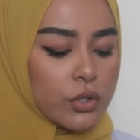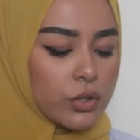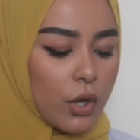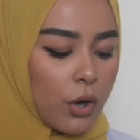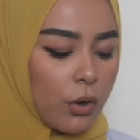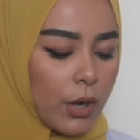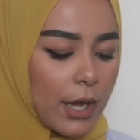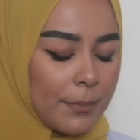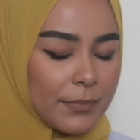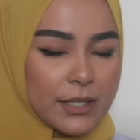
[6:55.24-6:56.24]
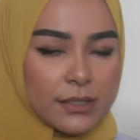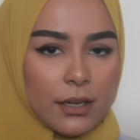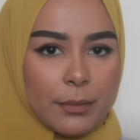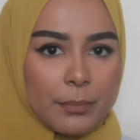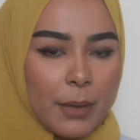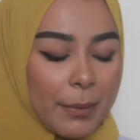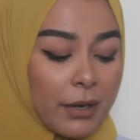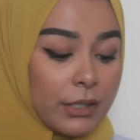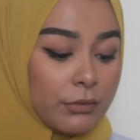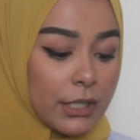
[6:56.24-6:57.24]
So um, these are
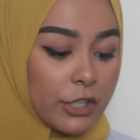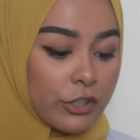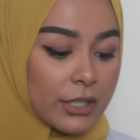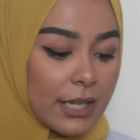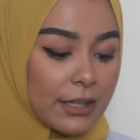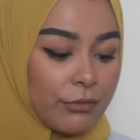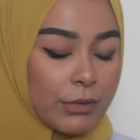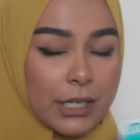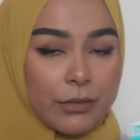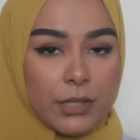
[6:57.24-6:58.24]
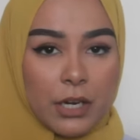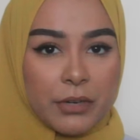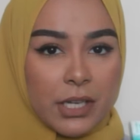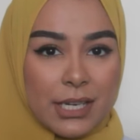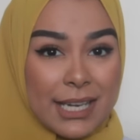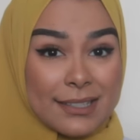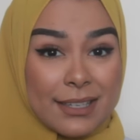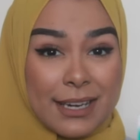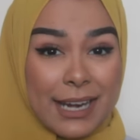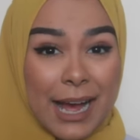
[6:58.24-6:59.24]
apparently really good, and they relieve diarrhea in less
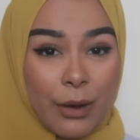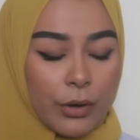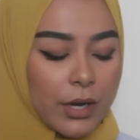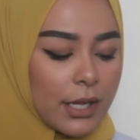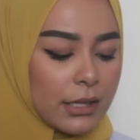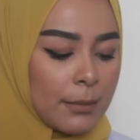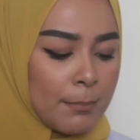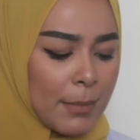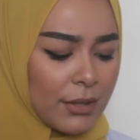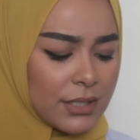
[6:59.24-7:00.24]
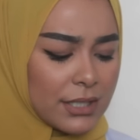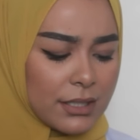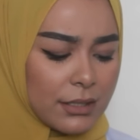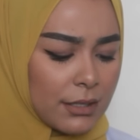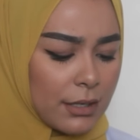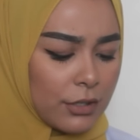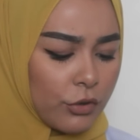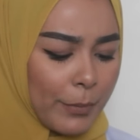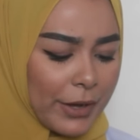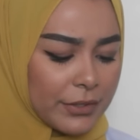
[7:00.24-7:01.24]
than an hour, and they melt in
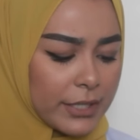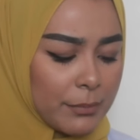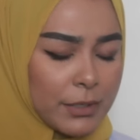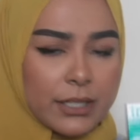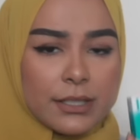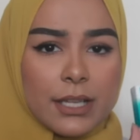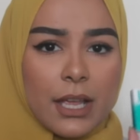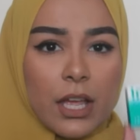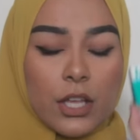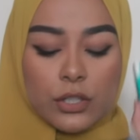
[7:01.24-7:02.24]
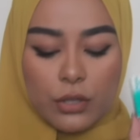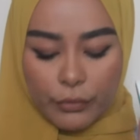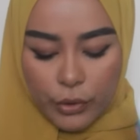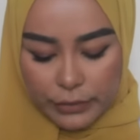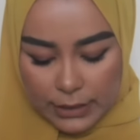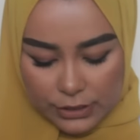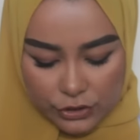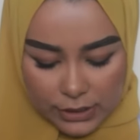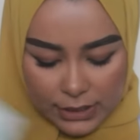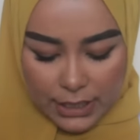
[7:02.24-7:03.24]
your mouth tablets. So I've got these
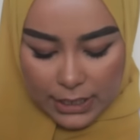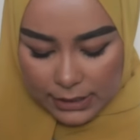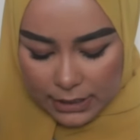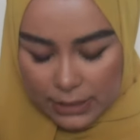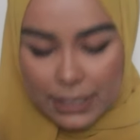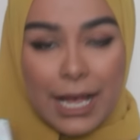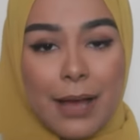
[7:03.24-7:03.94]
just in case anything